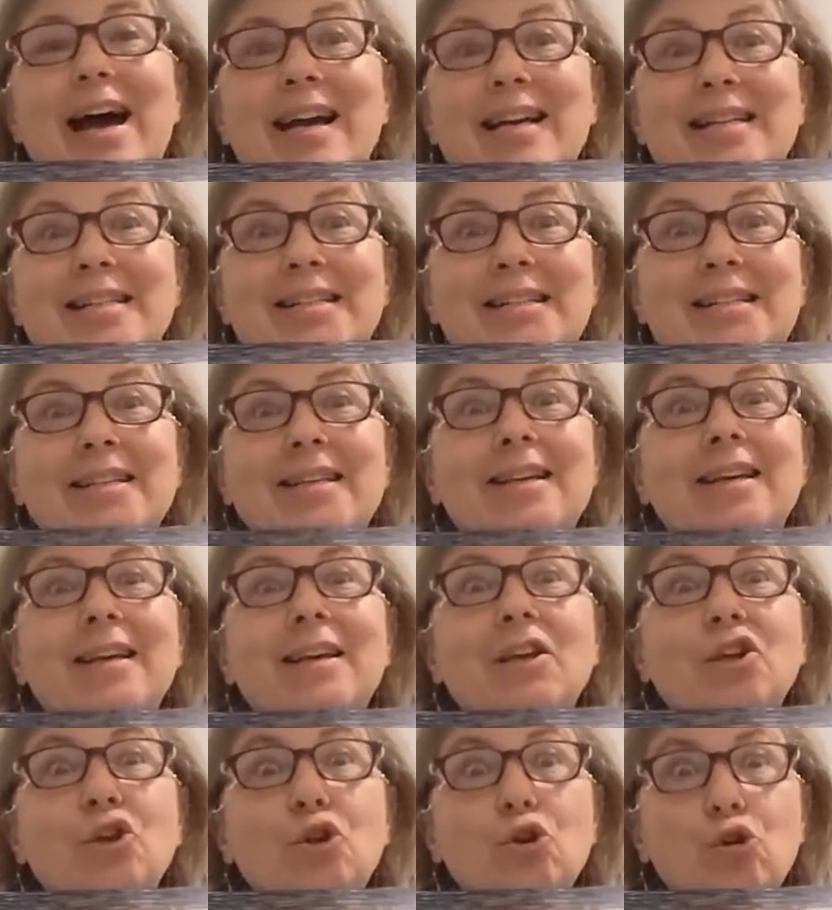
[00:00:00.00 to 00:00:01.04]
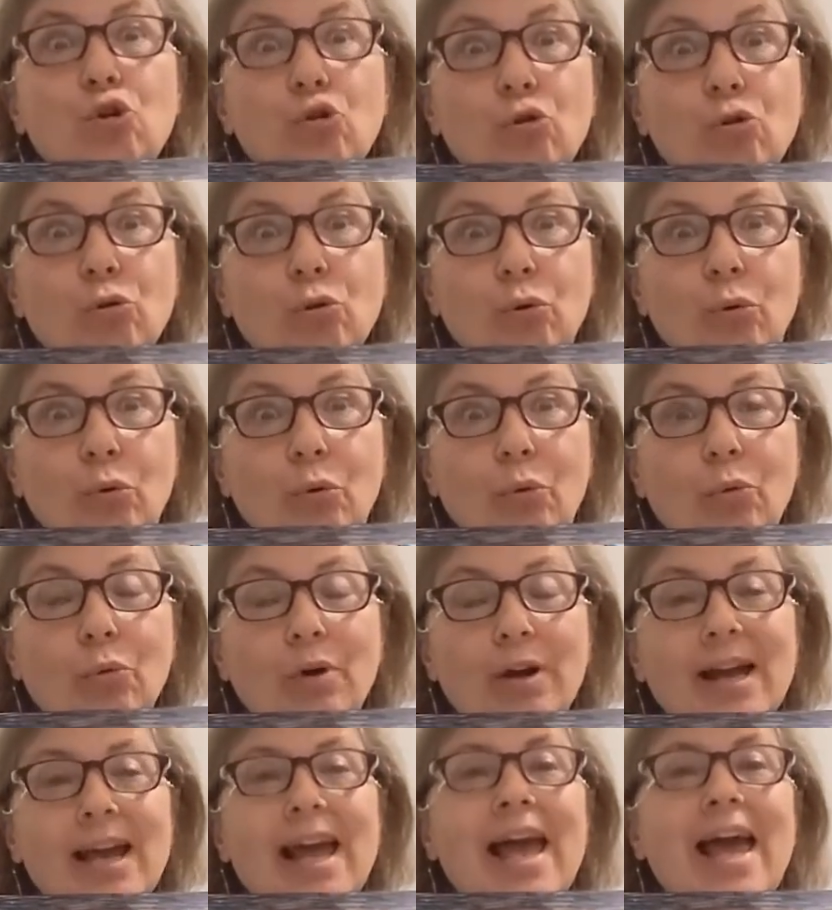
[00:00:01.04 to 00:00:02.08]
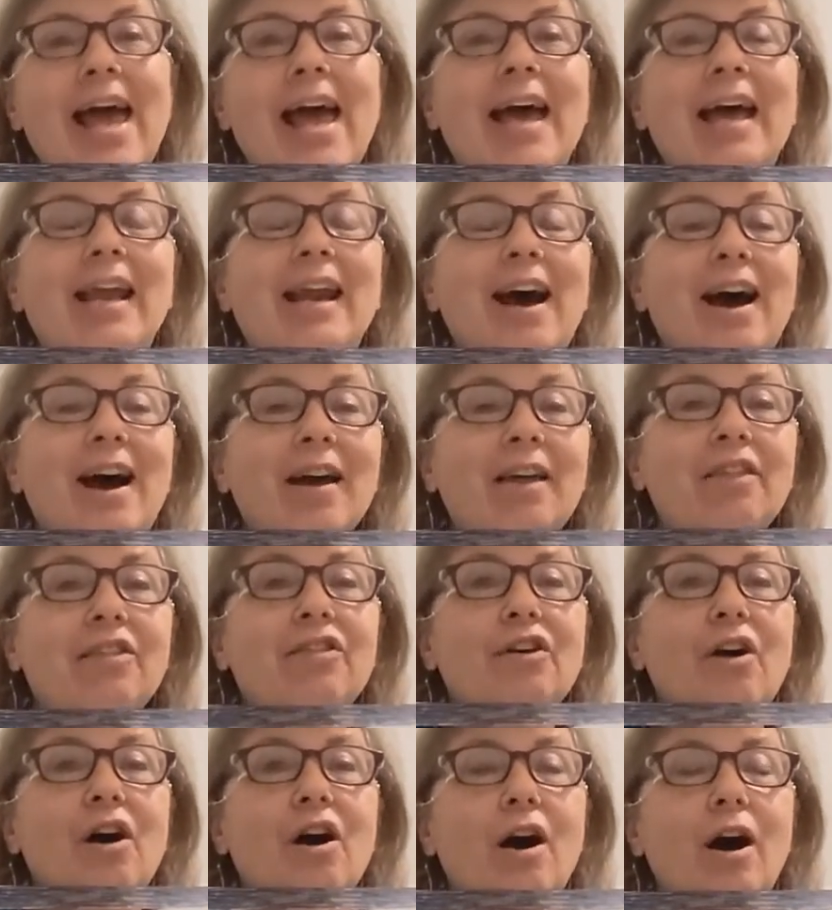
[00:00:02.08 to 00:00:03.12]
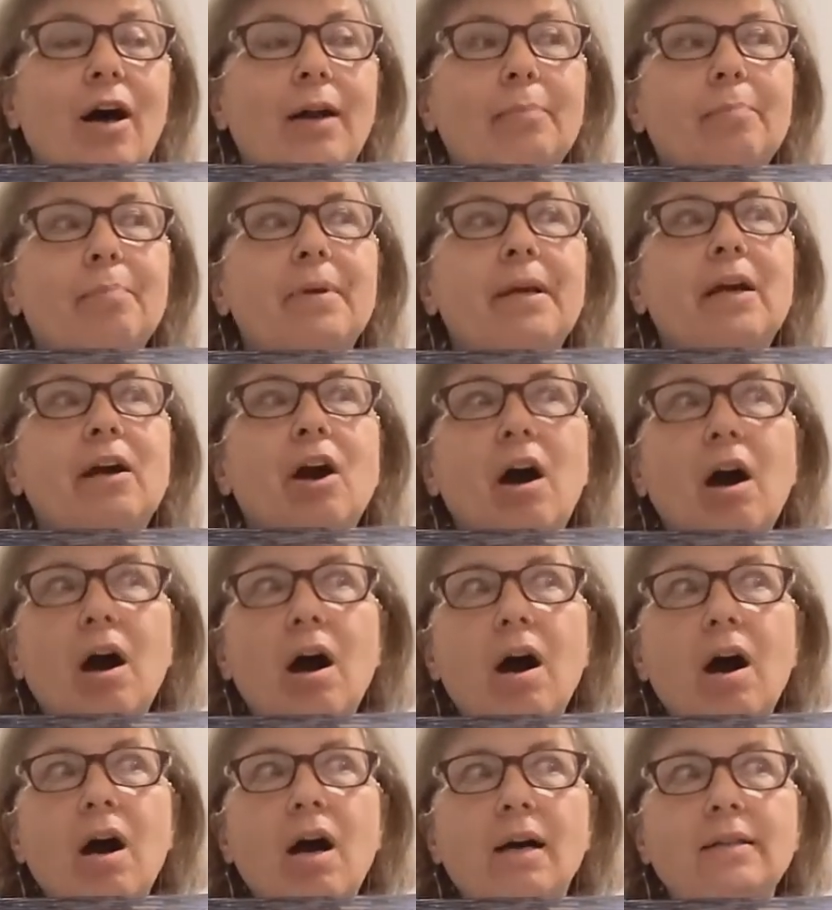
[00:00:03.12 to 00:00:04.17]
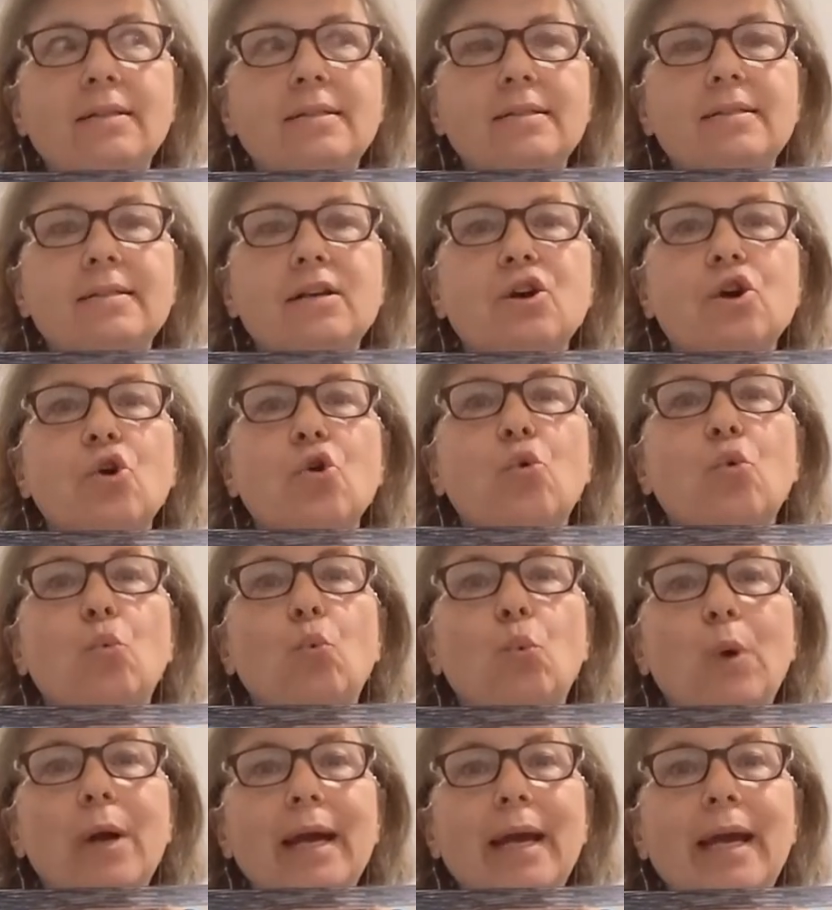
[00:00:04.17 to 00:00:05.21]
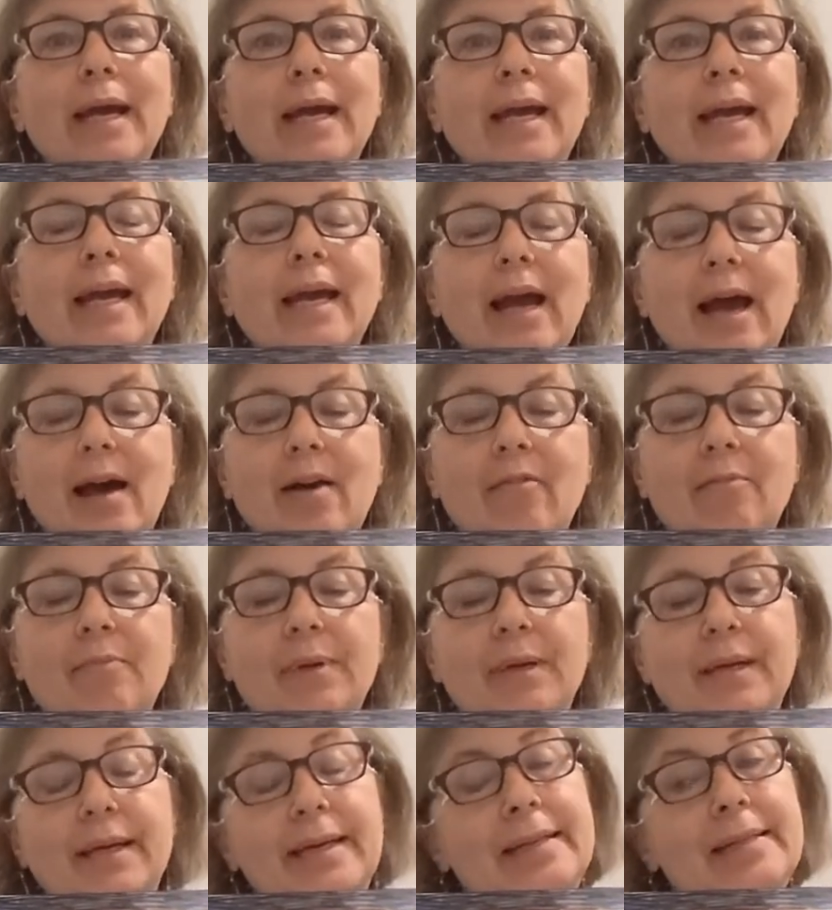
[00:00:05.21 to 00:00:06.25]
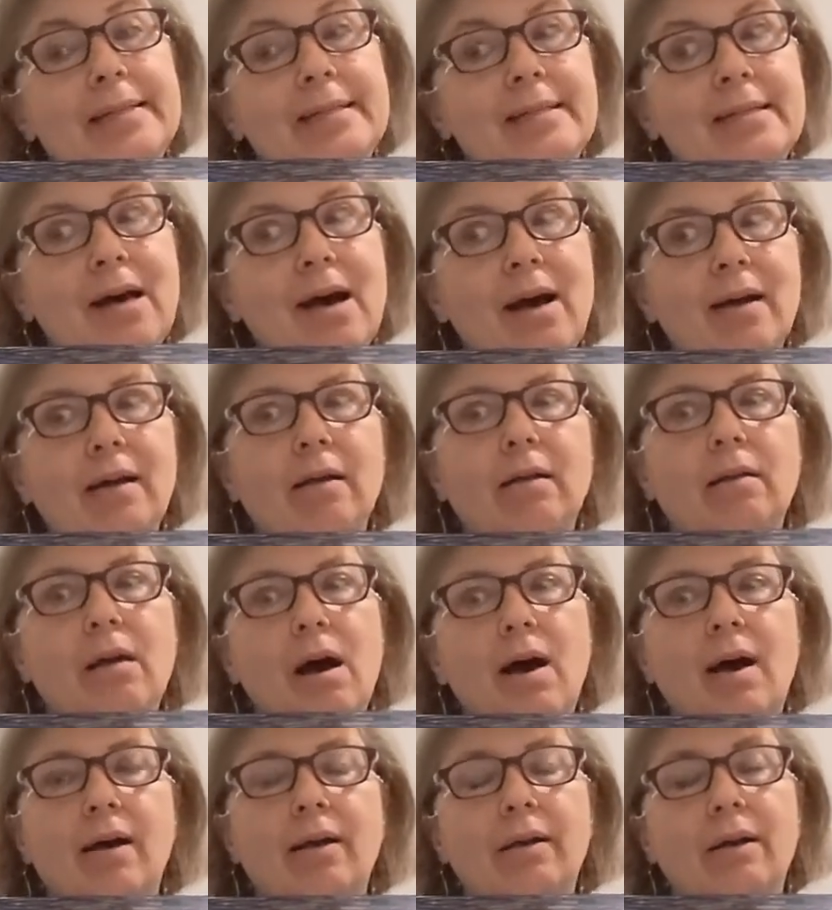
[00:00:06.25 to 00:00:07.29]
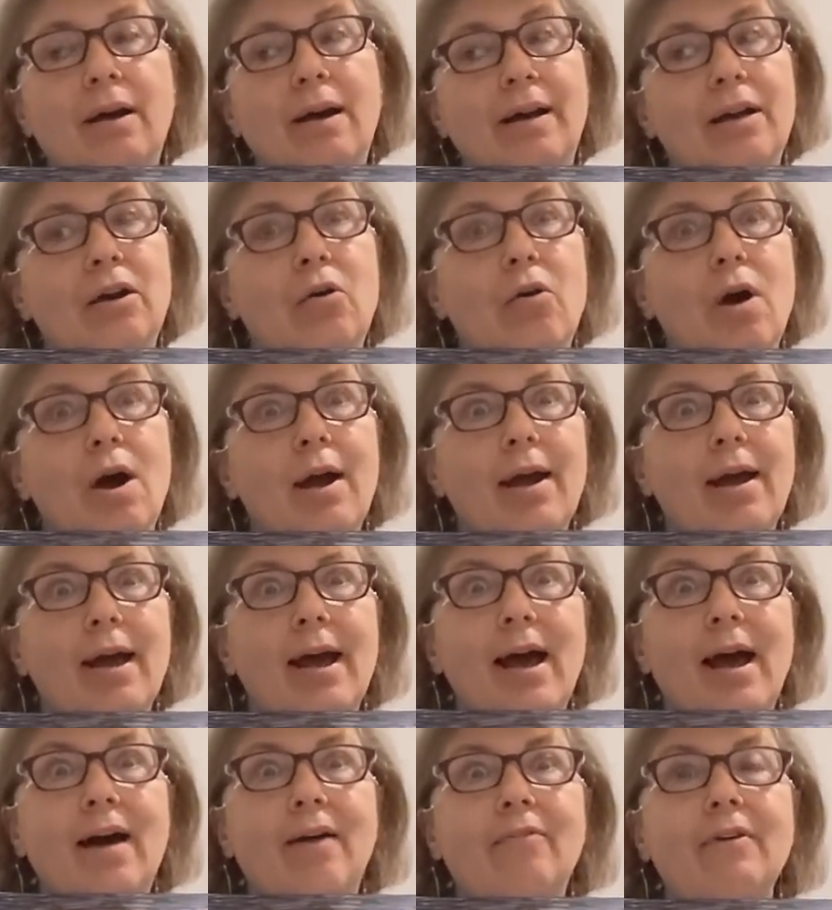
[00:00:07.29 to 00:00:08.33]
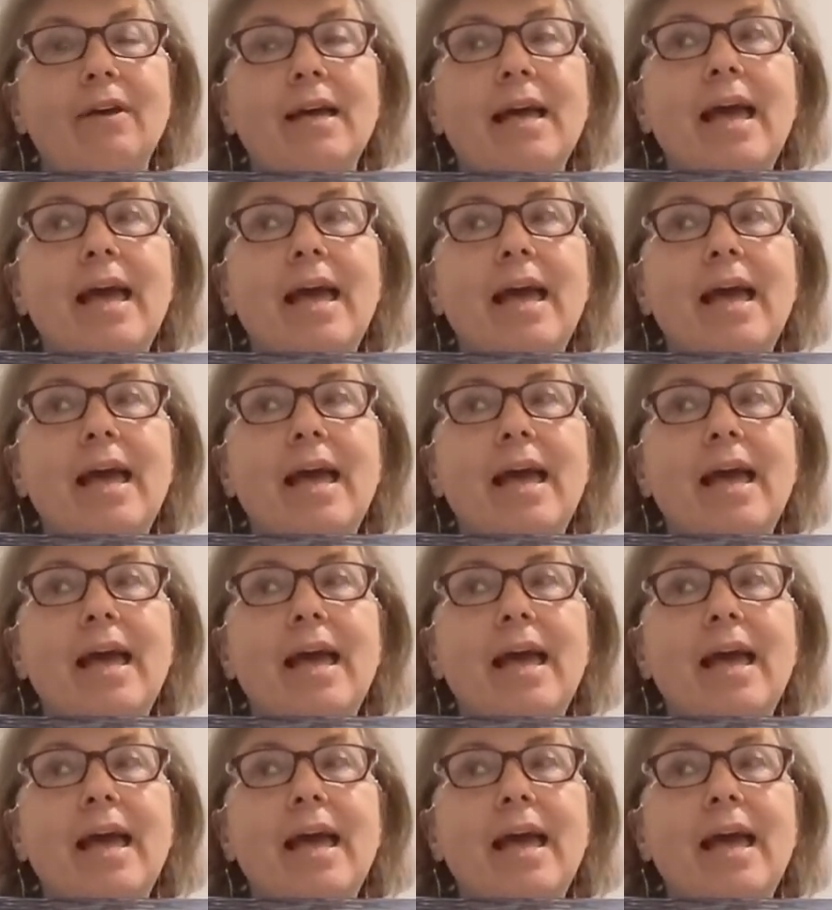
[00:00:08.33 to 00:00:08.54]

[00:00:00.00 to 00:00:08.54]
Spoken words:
I see you. And I thought, because we have been inside a lot, I know I have,